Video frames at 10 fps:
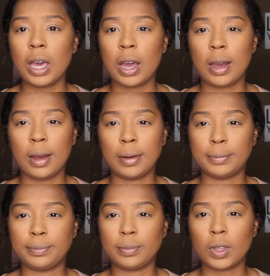
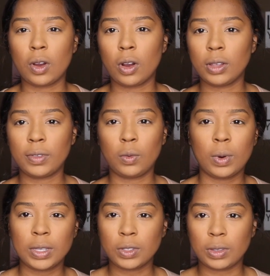all of the
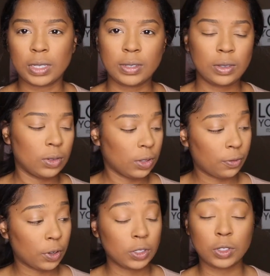ones on the
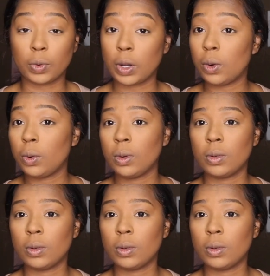first row.